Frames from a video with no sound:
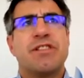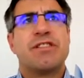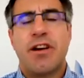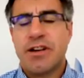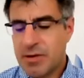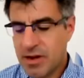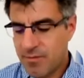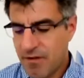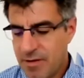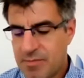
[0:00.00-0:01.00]
which is starting to
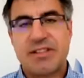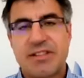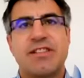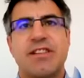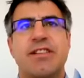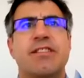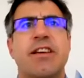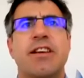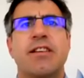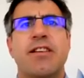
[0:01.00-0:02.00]
become very persistent
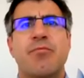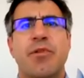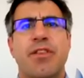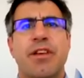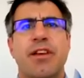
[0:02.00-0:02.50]
in government